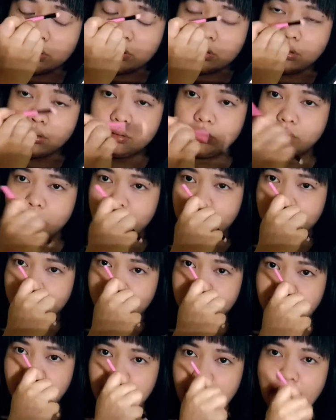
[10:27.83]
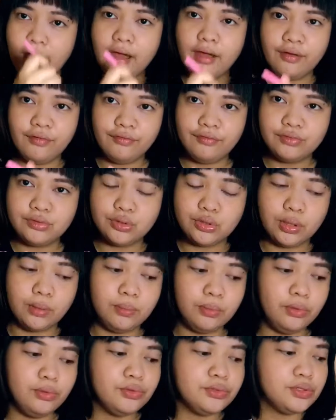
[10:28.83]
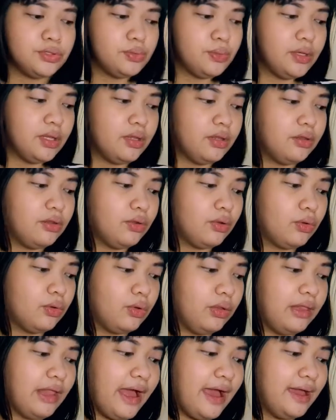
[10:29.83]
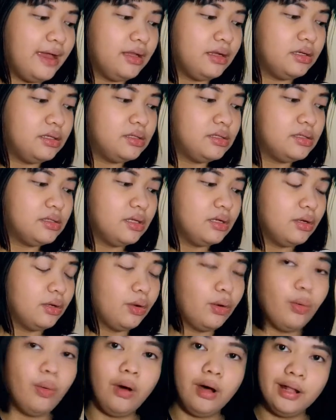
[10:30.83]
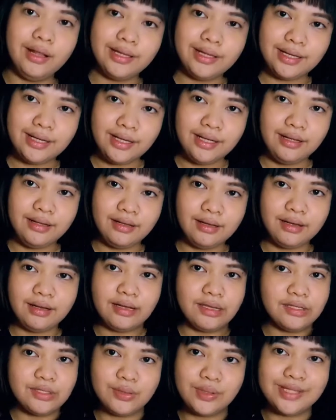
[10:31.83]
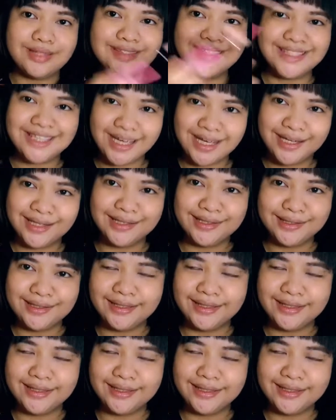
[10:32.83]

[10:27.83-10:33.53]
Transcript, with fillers: so I have troubles with light quality as you can tell